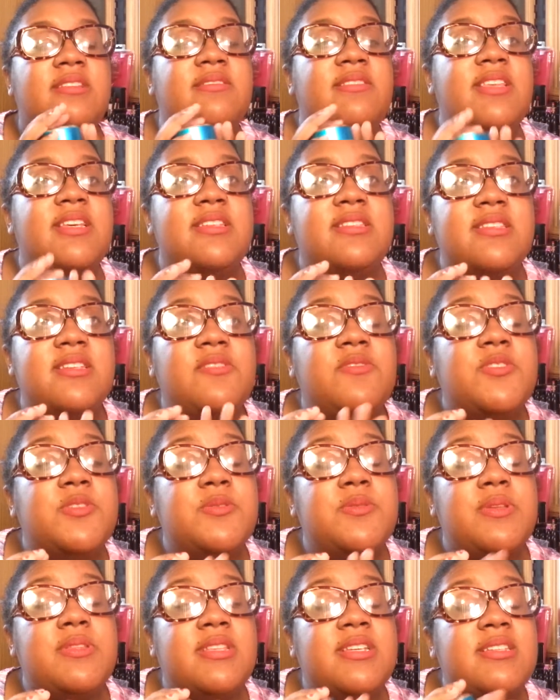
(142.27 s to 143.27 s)
This
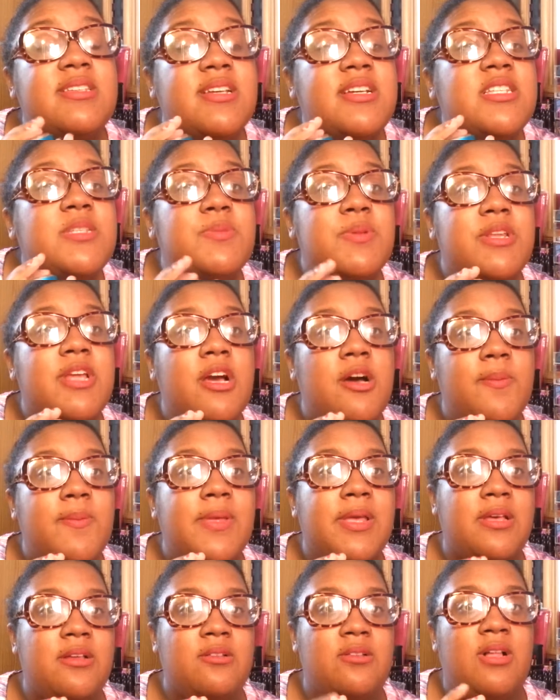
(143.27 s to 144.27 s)
has been
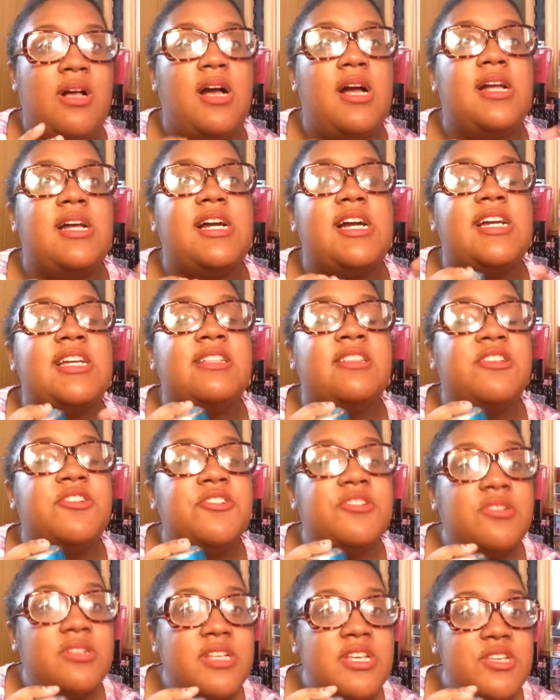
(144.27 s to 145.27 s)
helping a lot. I
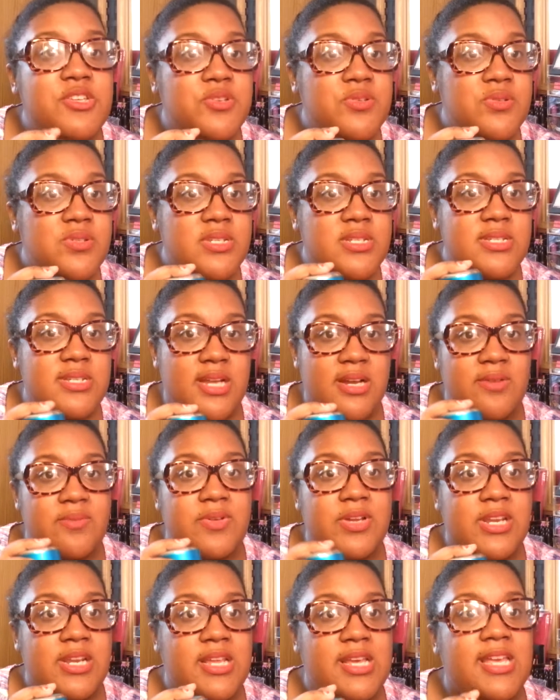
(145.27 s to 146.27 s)
literally use this
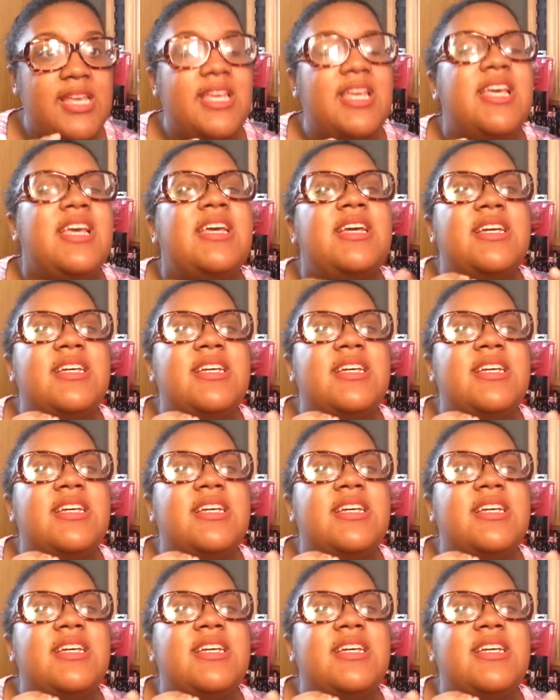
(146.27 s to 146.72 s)
every night.